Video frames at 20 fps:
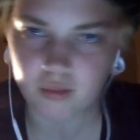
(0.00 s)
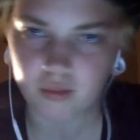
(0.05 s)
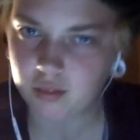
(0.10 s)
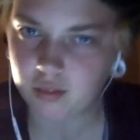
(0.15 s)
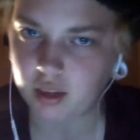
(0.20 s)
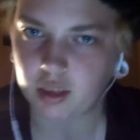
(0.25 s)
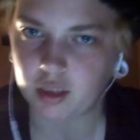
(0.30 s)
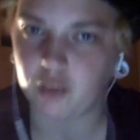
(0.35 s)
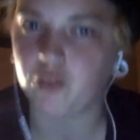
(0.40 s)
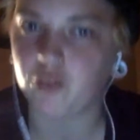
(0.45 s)

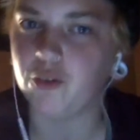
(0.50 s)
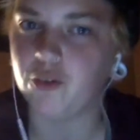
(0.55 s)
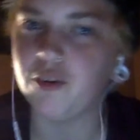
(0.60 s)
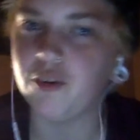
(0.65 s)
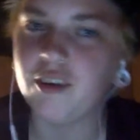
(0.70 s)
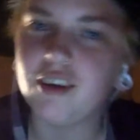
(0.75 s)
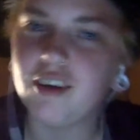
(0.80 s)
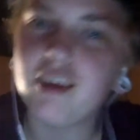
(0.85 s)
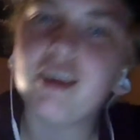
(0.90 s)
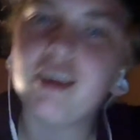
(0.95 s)
Thank you.
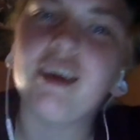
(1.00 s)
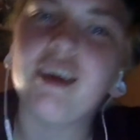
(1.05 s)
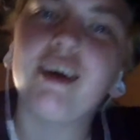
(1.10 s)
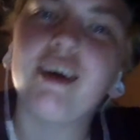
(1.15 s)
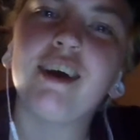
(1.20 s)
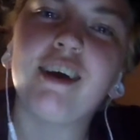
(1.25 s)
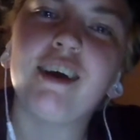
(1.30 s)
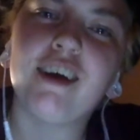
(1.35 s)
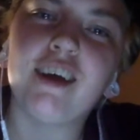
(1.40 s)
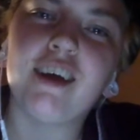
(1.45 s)

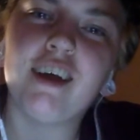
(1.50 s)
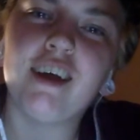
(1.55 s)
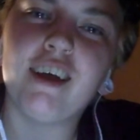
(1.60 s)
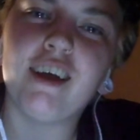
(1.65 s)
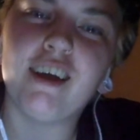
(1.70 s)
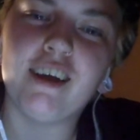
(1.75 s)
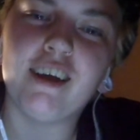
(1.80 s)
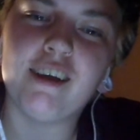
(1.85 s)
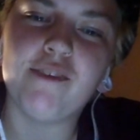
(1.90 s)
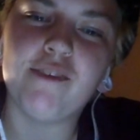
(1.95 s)

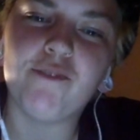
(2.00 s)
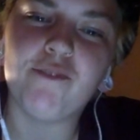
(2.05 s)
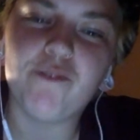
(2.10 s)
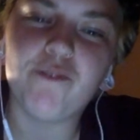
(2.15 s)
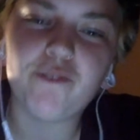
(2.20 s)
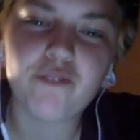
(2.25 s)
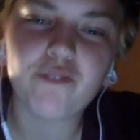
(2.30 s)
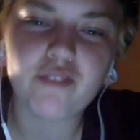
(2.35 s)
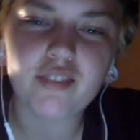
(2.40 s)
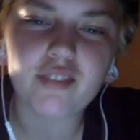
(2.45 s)

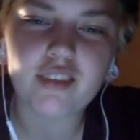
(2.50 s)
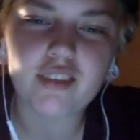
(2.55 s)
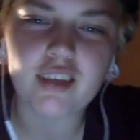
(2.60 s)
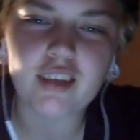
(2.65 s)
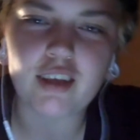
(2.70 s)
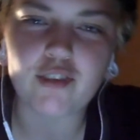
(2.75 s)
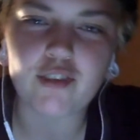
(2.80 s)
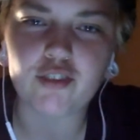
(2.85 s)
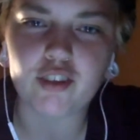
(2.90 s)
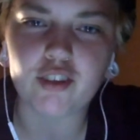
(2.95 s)

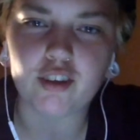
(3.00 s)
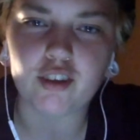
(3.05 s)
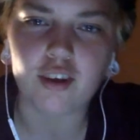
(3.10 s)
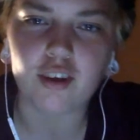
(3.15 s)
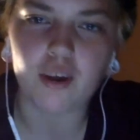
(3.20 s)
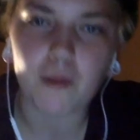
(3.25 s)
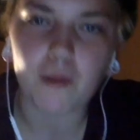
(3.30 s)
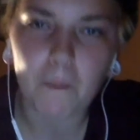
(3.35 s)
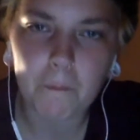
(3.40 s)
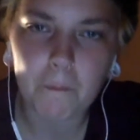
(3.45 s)
I'll see you later.